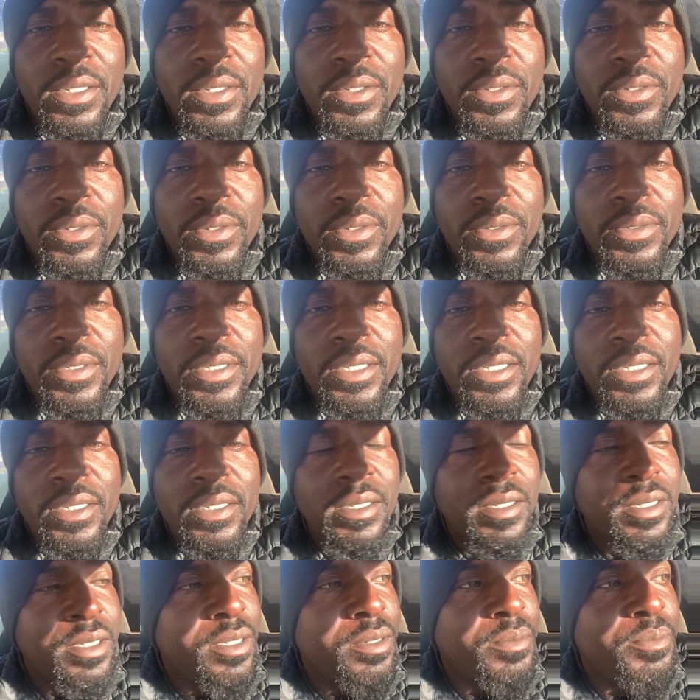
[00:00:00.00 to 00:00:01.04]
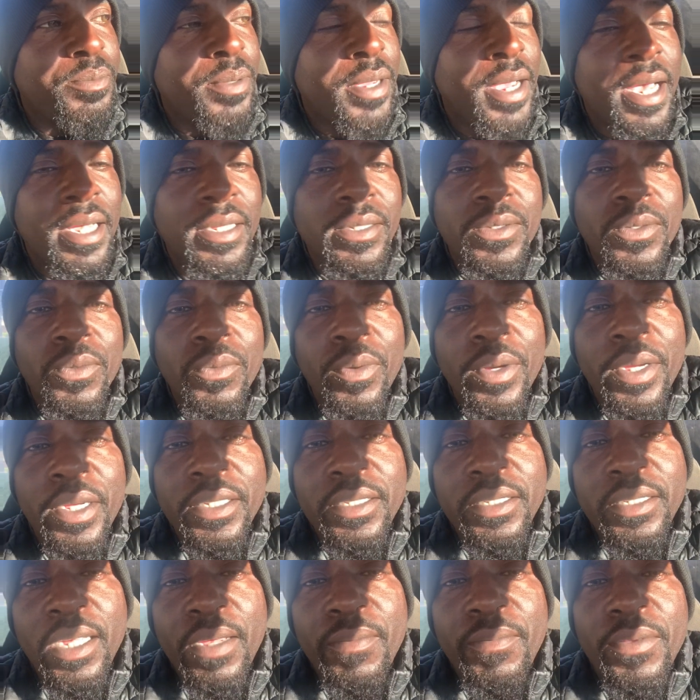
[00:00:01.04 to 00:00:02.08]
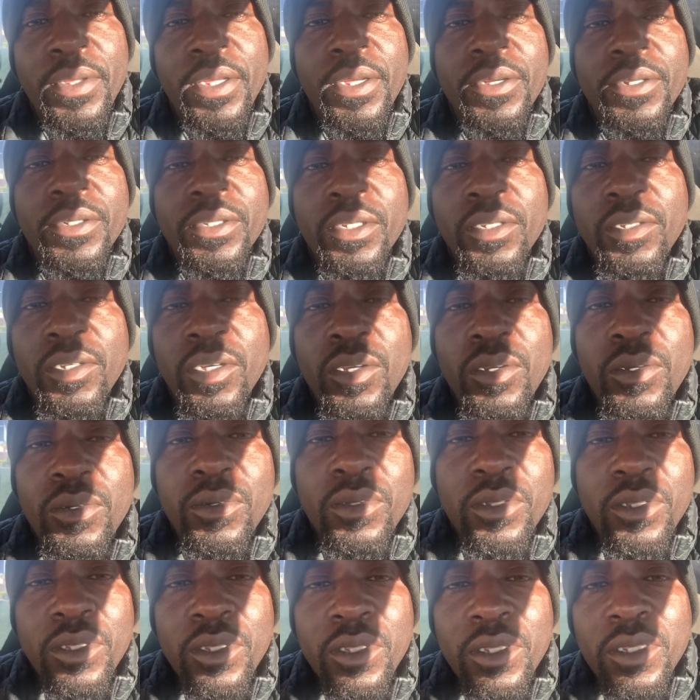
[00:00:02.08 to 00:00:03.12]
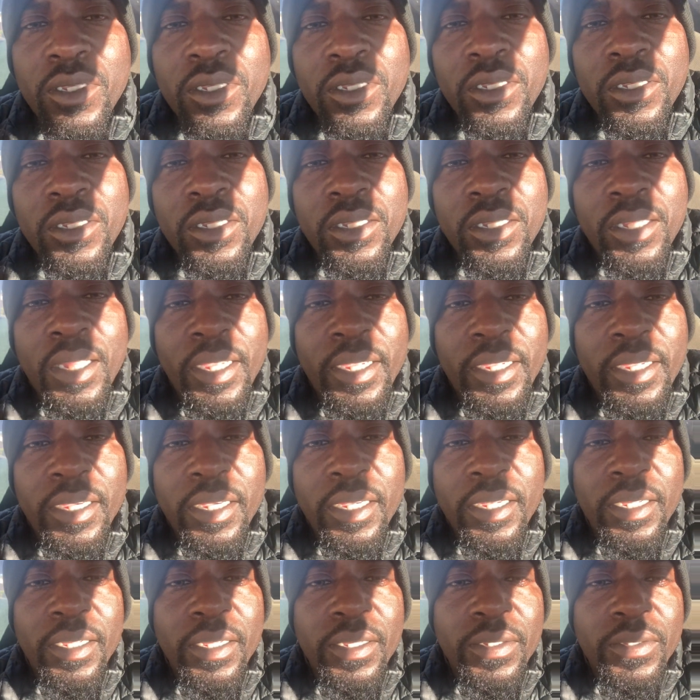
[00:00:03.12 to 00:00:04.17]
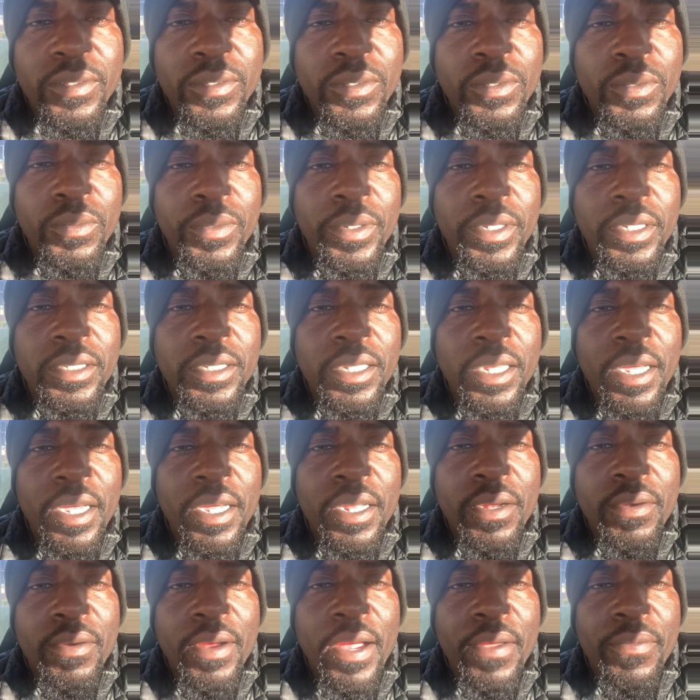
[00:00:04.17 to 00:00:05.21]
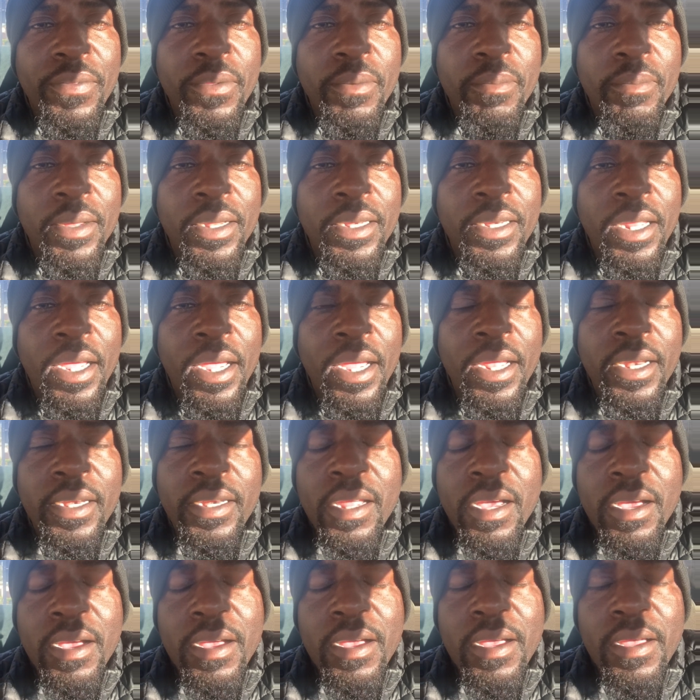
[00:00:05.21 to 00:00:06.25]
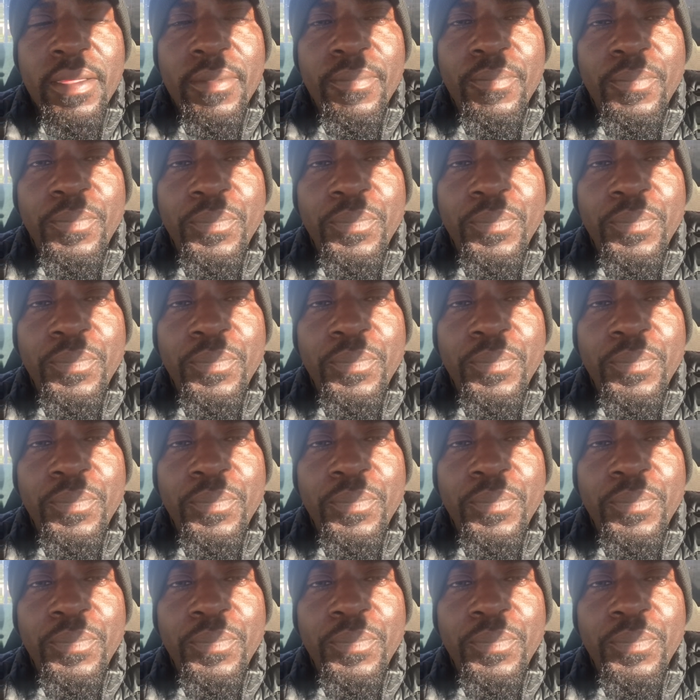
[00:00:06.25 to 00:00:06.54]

You know, she passed away 7 years ago, like 2 weeks later after my dad died.